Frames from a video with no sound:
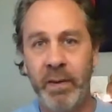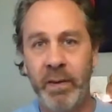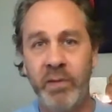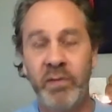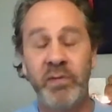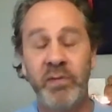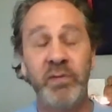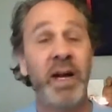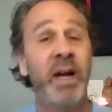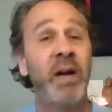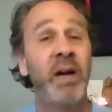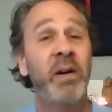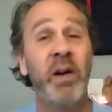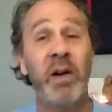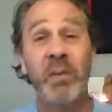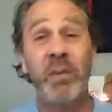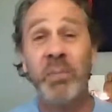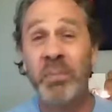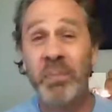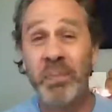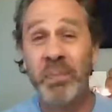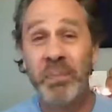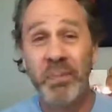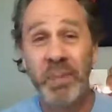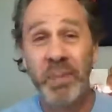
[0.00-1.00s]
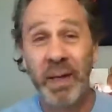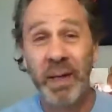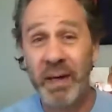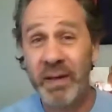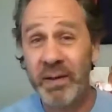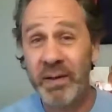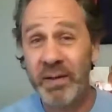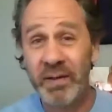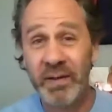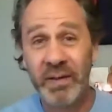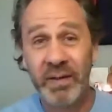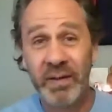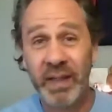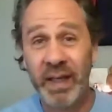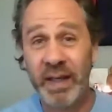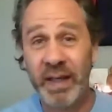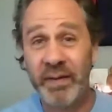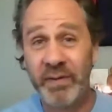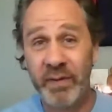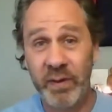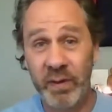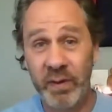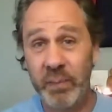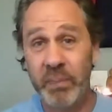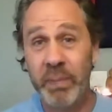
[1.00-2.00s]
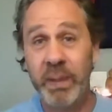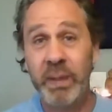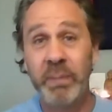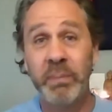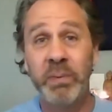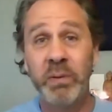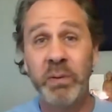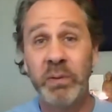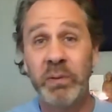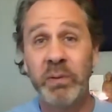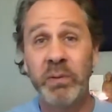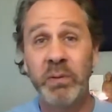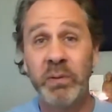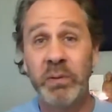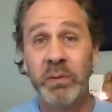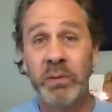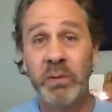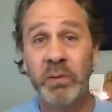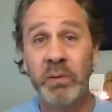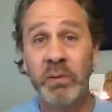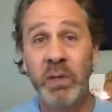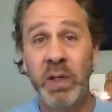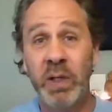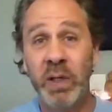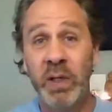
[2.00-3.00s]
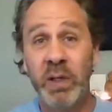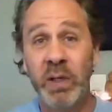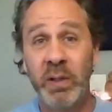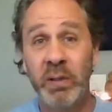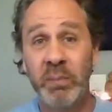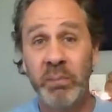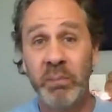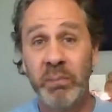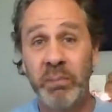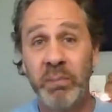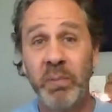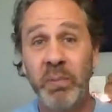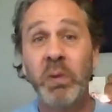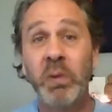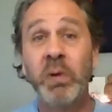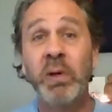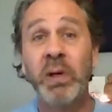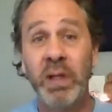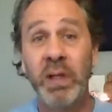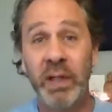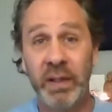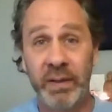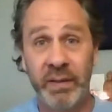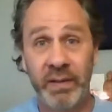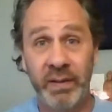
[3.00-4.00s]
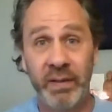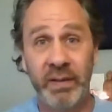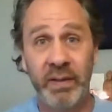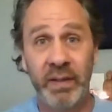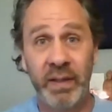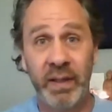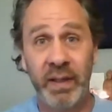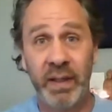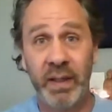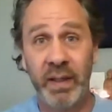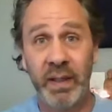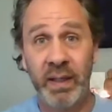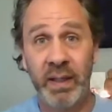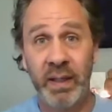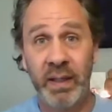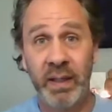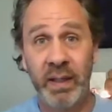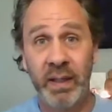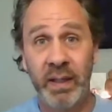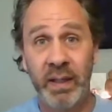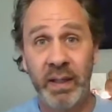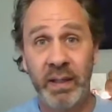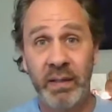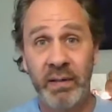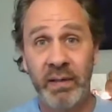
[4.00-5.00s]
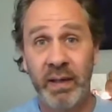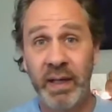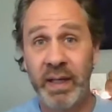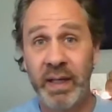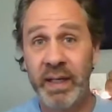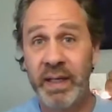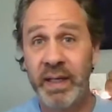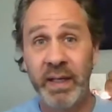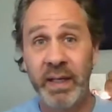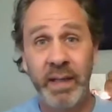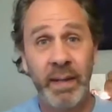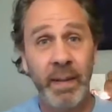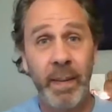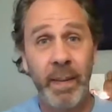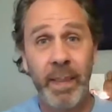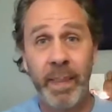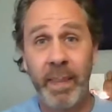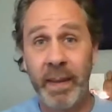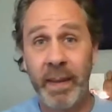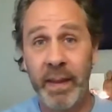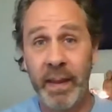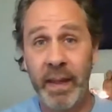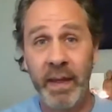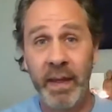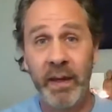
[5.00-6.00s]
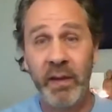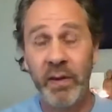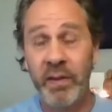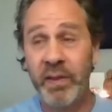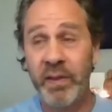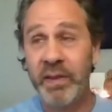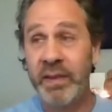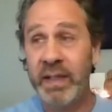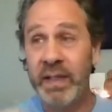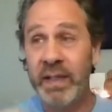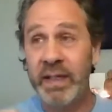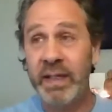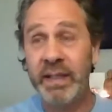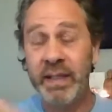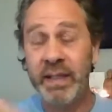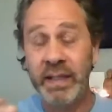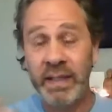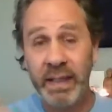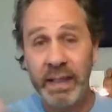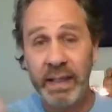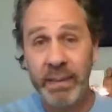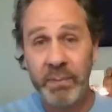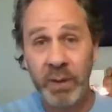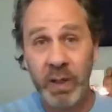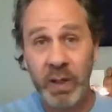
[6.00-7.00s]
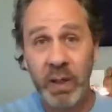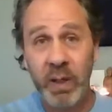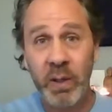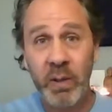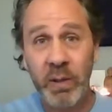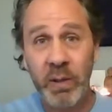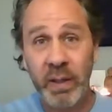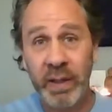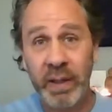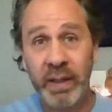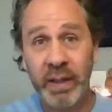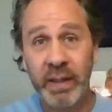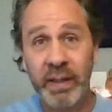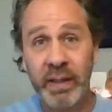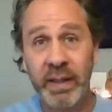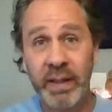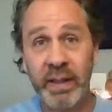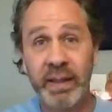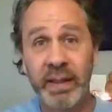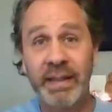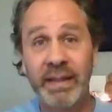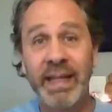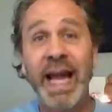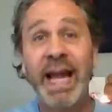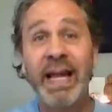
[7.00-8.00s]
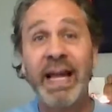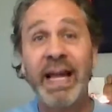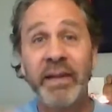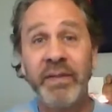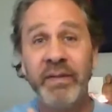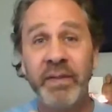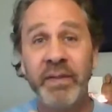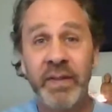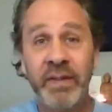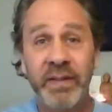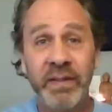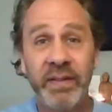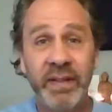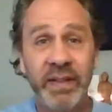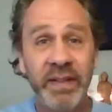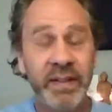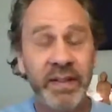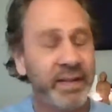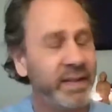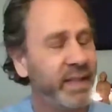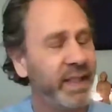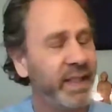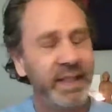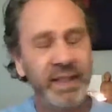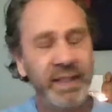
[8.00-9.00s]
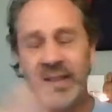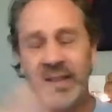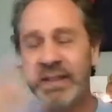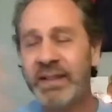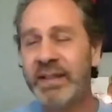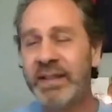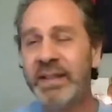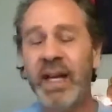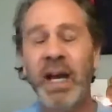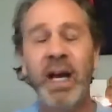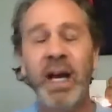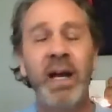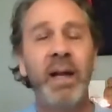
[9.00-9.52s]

throughout our parents' life, or the people who bore us, right? Health needed to keep going, lack of disease, just